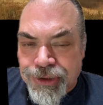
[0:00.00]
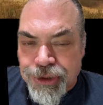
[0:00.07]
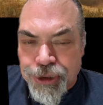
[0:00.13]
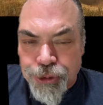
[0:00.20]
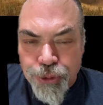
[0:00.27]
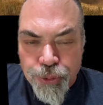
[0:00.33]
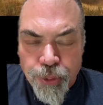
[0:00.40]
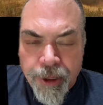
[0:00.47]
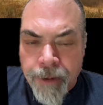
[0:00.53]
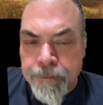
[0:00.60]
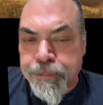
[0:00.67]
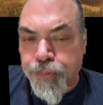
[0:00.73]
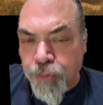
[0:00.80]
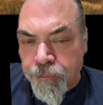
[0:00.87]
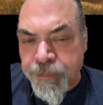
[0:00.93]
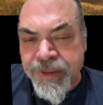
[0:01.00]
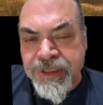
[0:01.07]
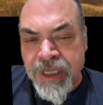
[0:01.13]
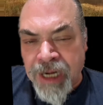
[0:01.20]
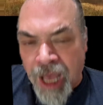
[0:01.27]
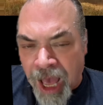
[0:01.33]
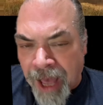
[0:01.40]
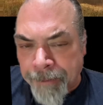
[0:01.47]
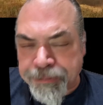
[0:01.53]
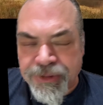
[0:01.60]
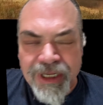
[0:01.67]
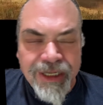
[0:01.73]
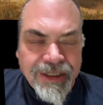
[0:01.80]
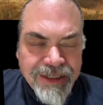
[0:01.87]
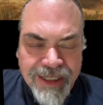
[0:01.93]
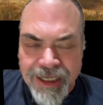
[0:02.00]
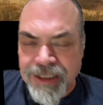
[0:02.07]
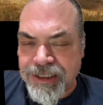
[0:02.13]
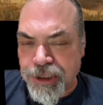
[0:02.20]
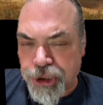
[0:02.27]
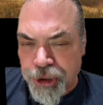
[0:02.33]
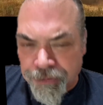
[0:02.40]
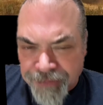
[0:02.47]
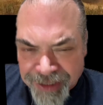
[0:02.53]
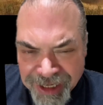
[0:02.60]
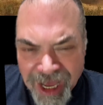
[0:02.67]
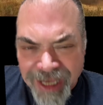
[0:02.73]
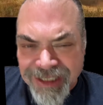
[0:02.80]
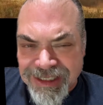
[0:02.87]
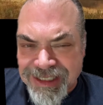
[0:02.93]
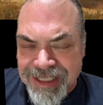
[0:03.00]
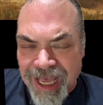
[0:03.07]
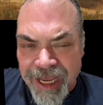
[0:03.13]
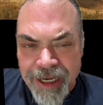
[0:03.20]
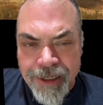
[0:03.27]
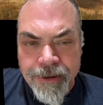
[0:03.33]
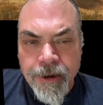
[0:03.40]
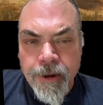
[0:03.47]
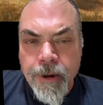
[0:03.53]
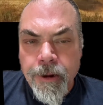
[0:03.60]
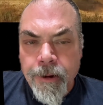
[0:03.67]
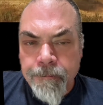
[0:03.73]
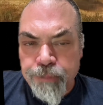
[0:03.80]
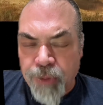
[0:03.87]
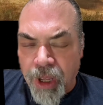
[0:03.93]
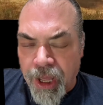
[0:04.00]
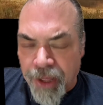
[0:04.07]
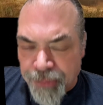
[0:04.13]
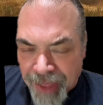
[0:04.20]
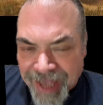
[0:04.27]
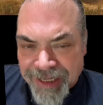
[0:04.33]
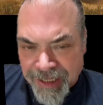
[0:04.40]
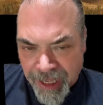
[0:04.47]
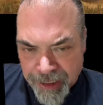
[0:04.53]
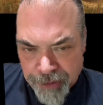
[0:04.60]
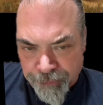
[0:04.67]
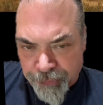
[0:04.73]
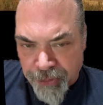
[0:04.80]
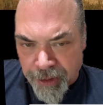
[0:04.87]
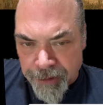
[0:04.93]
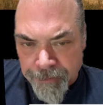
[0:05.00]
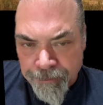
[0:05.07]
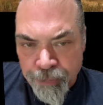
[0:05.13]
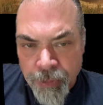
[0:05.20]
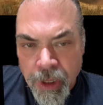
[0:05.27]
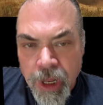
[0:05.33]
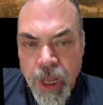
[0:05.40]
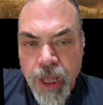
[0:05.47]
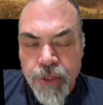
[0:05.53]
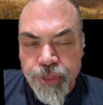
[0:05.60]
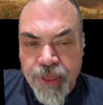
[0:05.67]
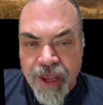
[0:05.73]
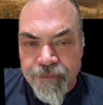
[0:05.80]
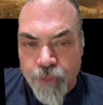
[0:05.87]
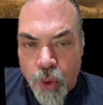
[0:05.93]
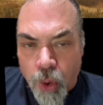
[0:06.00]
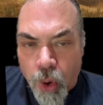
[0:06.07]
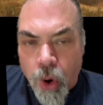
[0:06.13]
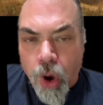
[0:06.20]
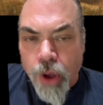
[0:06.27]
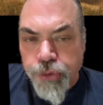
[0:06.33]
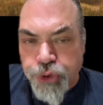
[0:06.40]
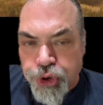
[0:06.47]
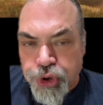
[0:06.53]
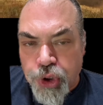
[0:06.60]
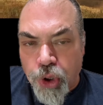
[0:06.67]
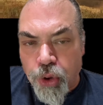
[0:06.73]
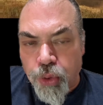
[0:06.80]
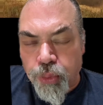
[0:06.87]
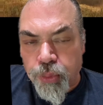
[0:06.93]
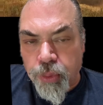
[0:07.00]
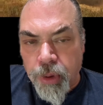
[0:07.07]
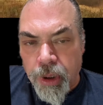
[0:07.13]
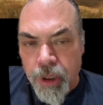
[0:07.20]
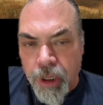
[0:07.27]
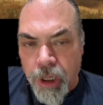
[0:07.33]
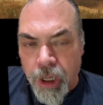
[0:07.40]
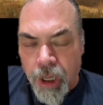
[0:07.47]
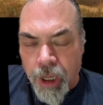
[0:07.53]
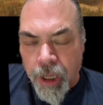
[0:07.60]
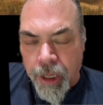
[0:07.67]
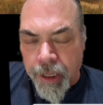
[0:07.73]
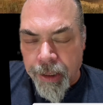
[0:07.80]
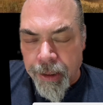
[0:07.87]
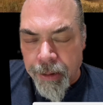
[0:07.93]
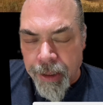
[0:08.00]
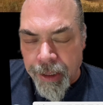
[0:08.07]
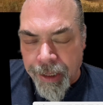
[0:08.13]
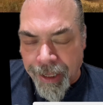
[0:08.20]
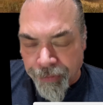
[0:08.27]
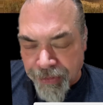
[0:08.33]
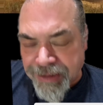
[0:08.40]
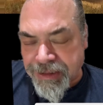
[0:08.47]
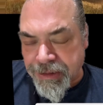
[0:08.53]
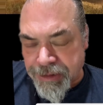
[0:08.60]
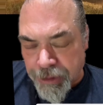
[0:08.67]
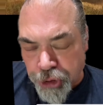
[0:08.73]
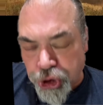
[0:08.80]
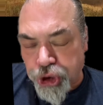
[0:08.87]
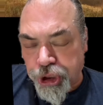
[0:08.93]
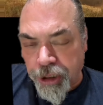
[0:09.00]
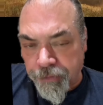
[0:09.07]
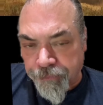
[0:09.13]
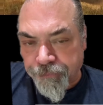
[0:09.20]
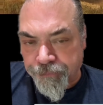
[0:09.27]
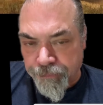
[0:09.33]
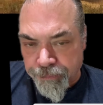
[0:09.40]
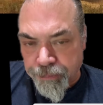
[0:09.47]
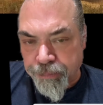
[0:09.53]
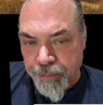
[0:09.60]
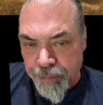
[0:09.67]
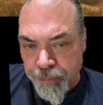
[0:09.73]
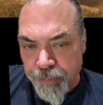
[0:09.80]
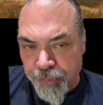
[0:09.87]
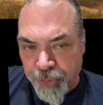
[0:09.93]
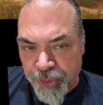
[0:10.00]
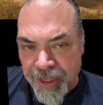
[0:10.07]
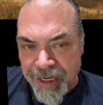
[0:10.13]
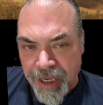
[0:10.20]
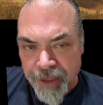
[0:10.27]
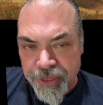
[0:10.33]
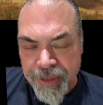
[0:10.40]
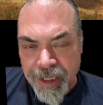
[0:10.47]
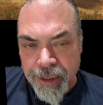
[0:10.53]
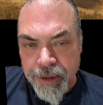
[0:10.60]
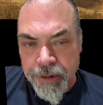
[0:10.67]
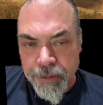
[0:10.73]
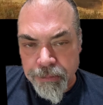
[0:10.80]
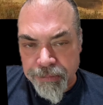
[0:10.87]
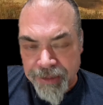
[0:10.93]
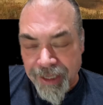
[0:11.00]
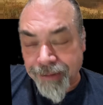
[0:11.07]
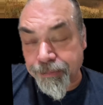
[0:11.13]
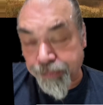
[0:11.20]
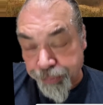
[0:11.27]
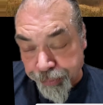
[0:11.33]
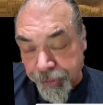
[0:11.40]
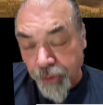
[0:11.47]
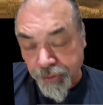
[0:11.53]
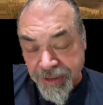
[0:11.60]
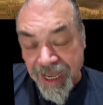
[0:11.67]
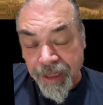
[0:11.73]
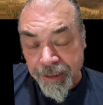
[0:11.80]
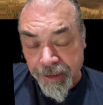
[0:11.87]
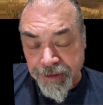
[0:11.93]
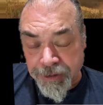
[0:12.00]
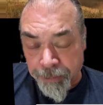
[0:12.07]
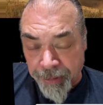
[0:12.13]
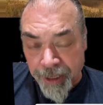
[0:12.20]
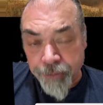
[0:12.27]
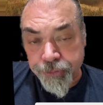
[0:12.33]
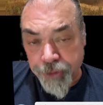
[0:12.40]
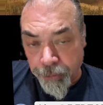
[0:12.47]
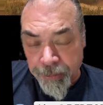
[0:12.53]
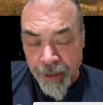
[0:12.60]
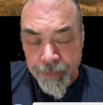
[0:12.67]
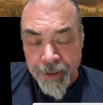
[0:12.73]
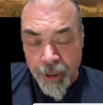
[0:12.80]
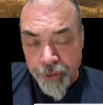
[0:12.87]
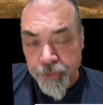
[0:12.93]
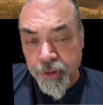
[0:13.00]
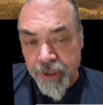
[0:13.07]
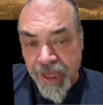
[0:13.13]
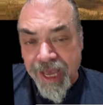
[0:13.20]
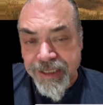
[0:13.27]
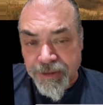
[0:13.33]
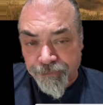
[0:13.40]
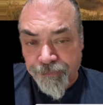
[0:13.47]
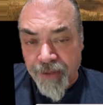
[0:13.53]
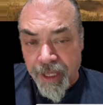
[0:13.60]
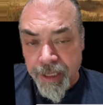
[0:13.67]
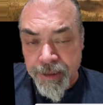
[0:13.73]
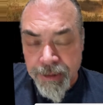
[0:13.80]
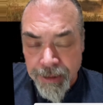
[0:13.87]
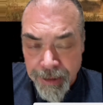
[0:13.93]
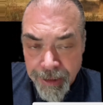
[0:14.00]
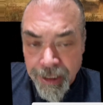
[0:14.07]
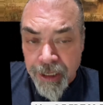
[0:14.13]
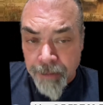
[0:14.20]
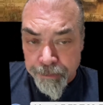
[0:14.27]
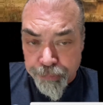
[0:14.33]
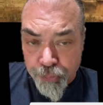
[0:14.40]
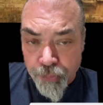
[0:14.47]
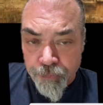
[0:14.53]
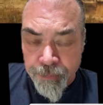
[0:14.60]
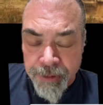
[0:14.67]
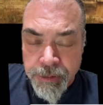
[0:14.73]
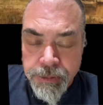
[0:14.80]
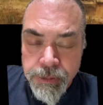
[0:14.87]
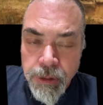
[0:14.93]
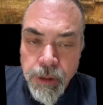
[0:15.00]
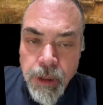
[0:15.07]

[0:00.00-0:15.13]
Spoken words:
to improvements in optics, the addition of a night sight, that kind of thing, they've also, and this is the chief thing I think that they're telling us about, there may be other classified improvements,